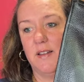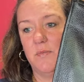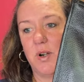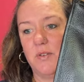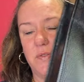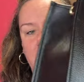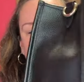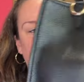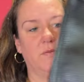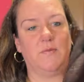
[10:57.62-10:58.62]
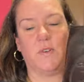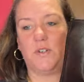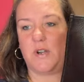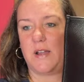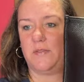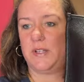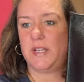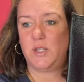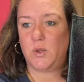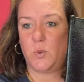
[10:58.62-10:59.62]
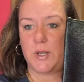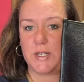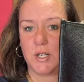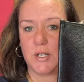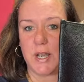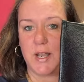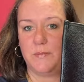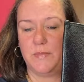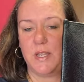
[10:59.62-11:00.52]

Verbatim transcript: Perfect for traveling in the wintertime.